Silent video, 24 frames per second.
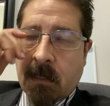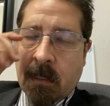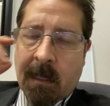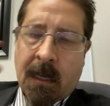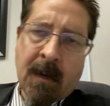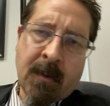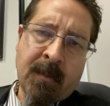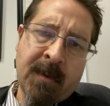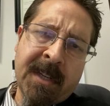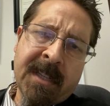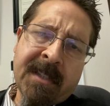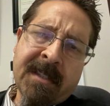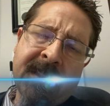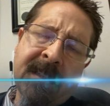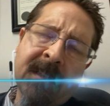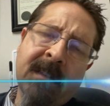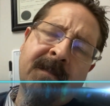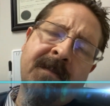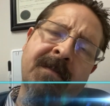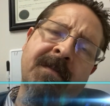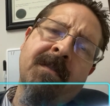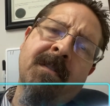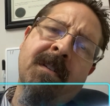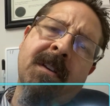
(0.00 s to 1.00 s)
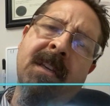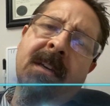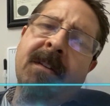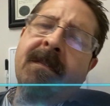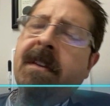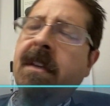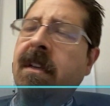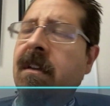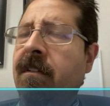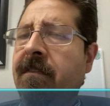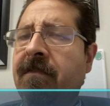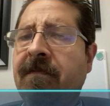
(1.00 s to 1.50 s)
arrested for
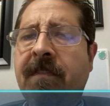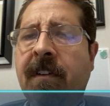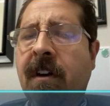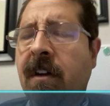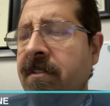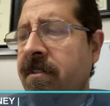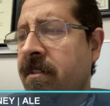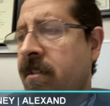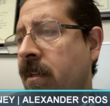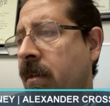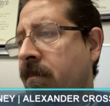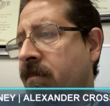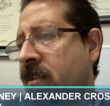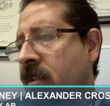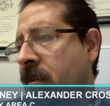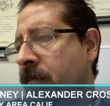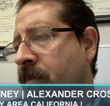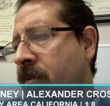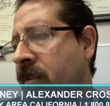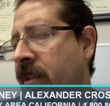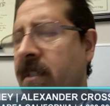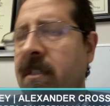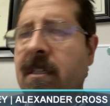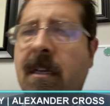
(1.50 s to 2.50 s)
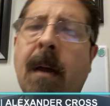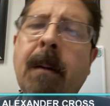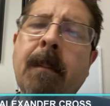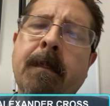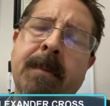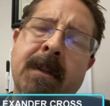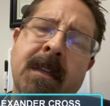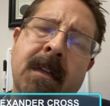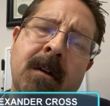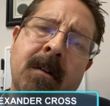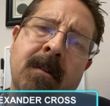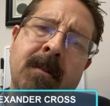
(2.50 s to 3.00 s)
giving a false name to the police.
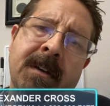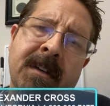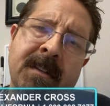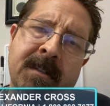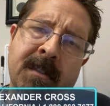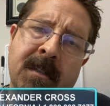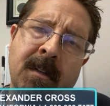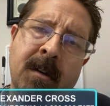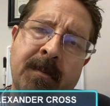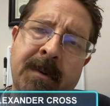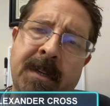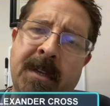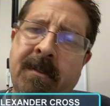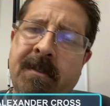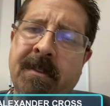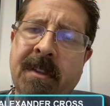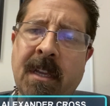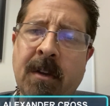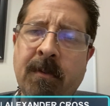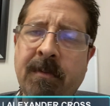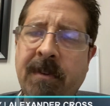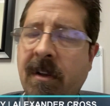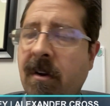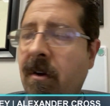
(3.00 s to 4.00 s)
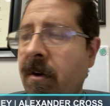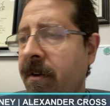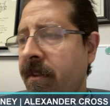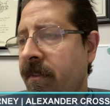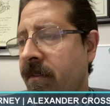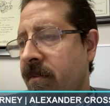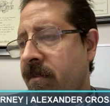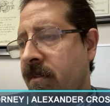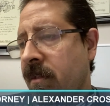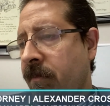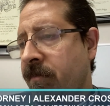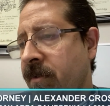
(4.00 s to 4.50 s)
Comment below, let us know what you think regarding
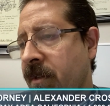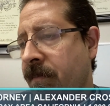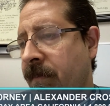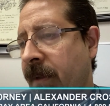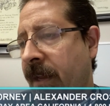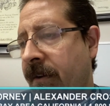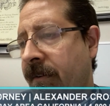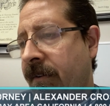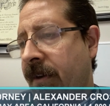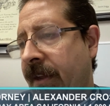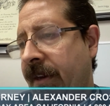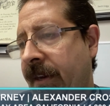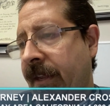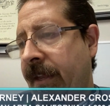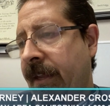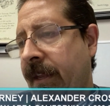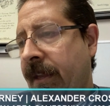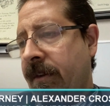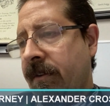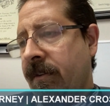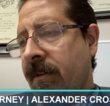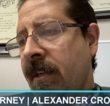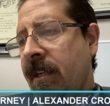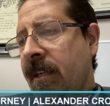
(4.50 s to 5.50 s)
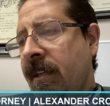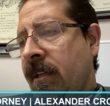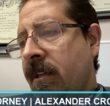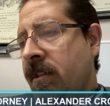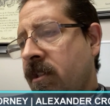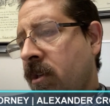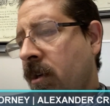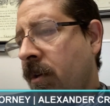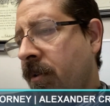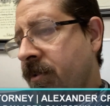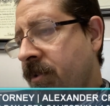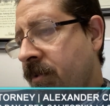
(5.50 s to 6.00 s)
the subject matter at hand.
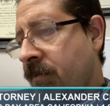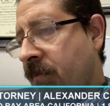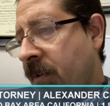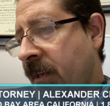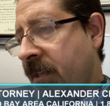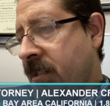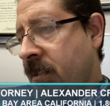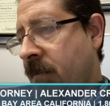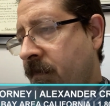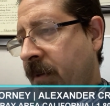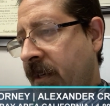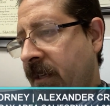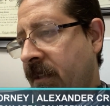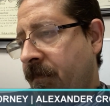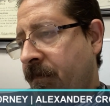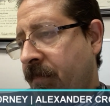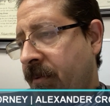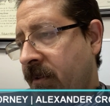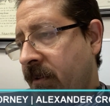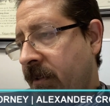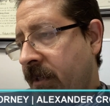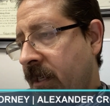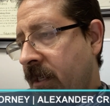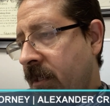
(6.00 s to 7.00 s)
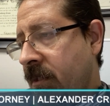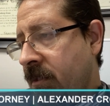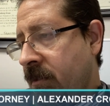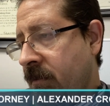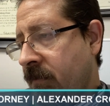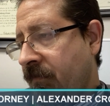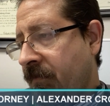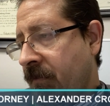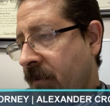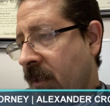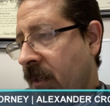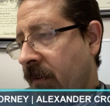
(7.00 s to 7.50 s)
So I was arrested by the
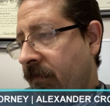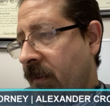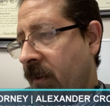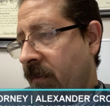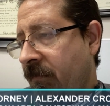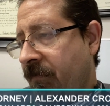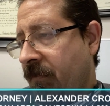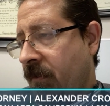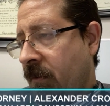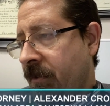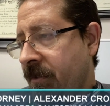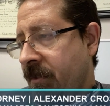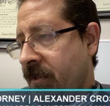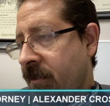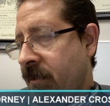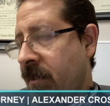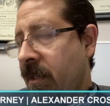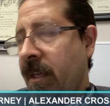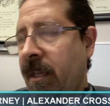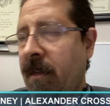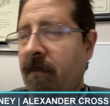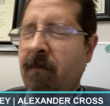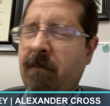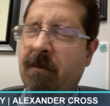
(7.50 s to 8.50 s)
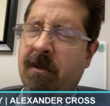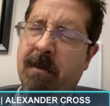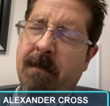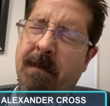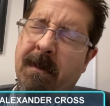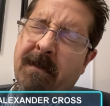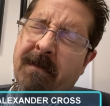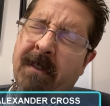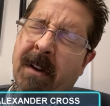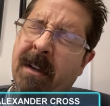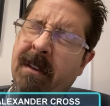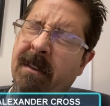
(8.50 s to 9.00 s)
police for giving a false name, which would
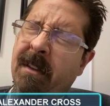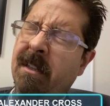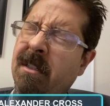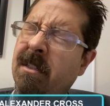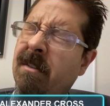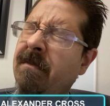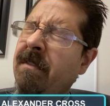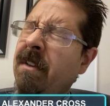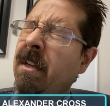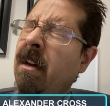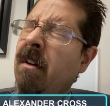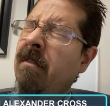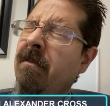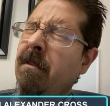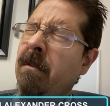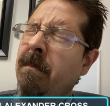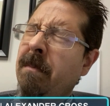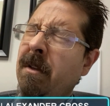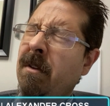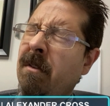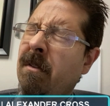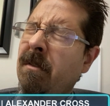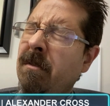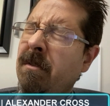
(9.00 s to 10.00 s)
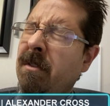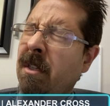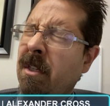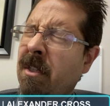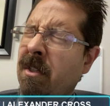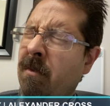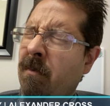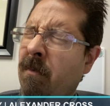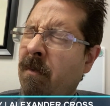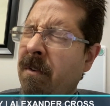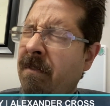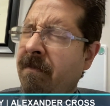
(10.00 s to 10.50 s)
be a violation of California Penal Code
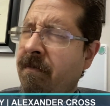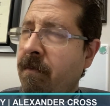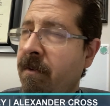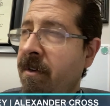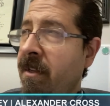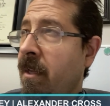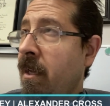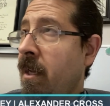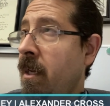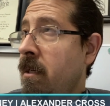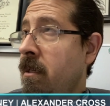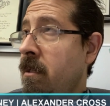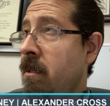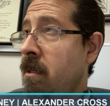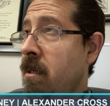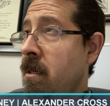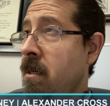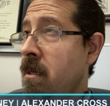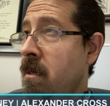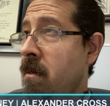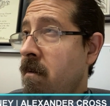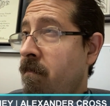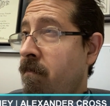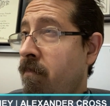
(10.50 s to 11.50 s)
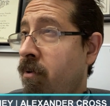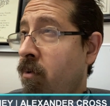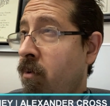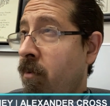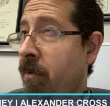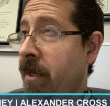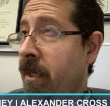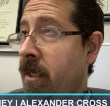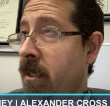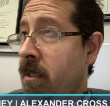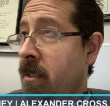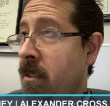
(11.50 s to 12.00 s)
Section
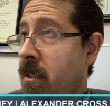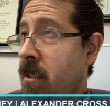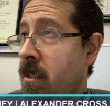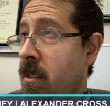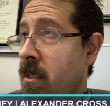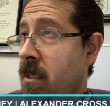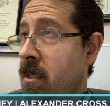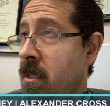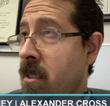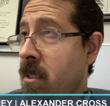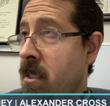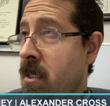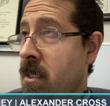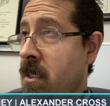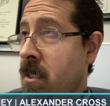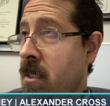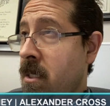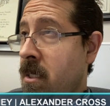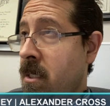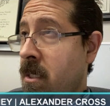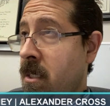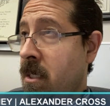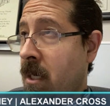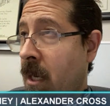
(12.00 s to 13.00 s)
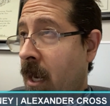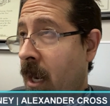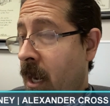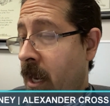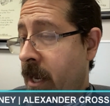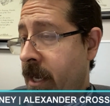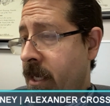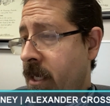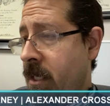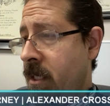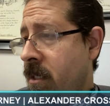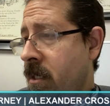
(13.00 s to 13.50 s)

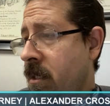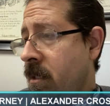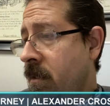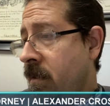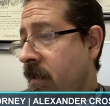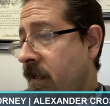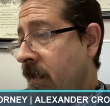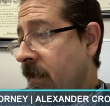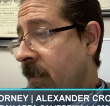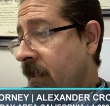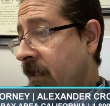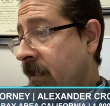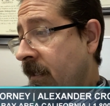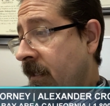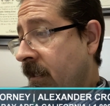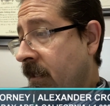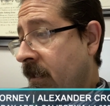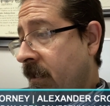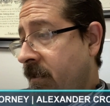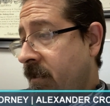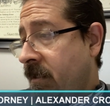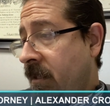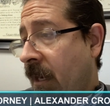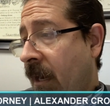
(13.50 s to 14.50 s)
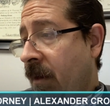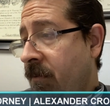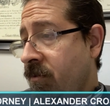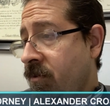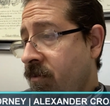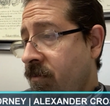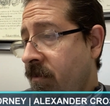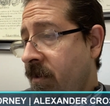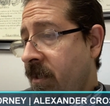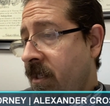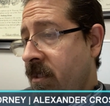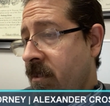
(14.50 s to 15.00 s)
148.9. Let's see, I
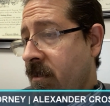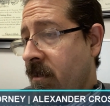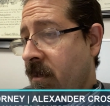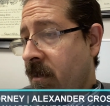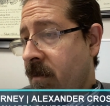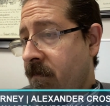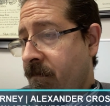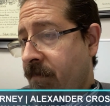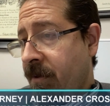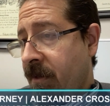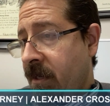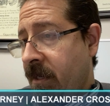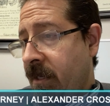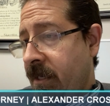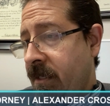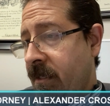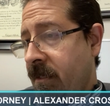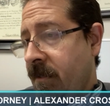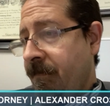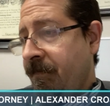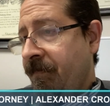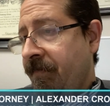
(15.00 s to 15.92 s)
was released on bond.